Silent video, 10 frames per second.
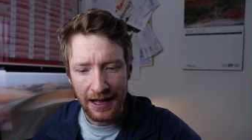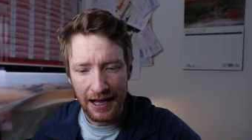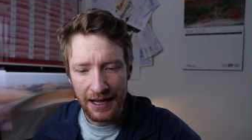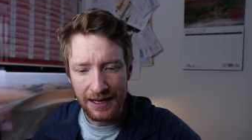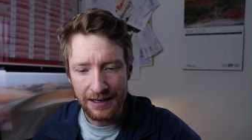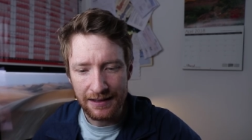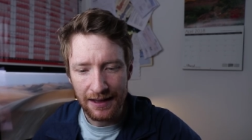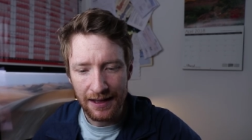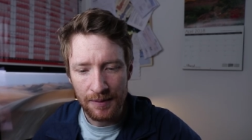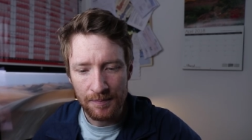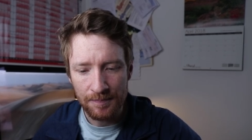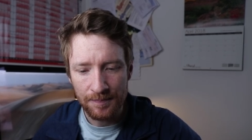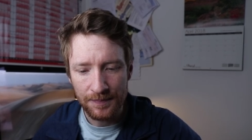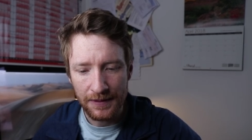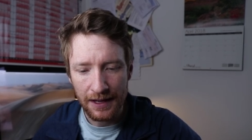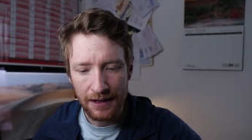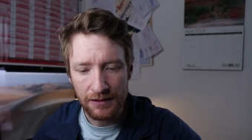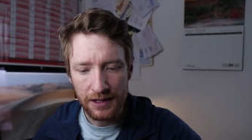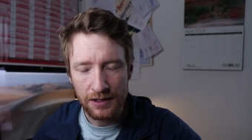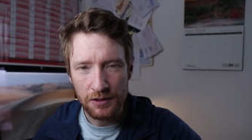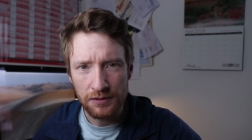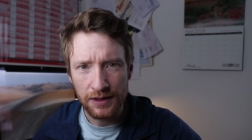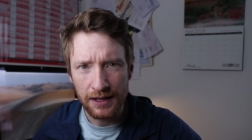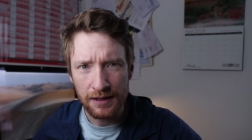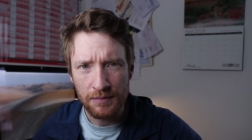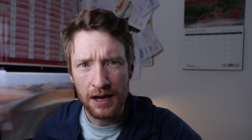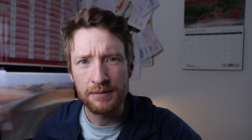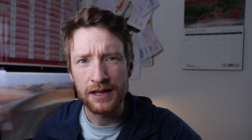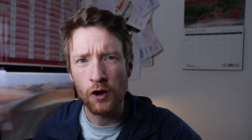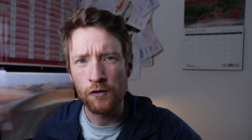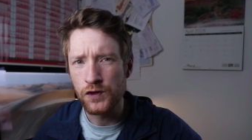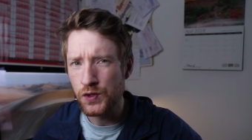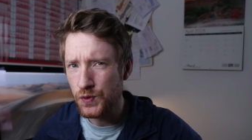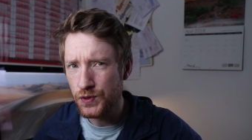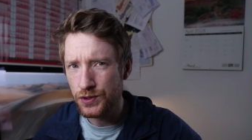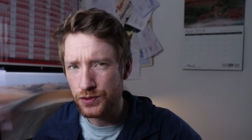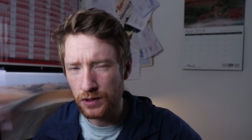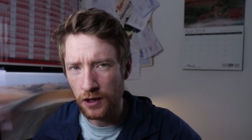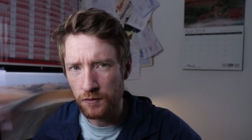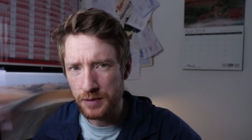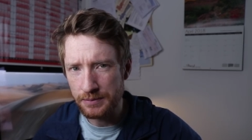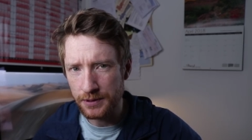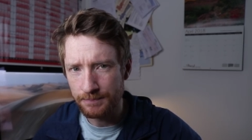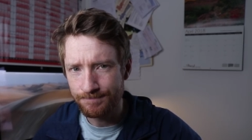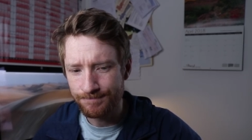And um, I really do think it might be of use to a lot of people.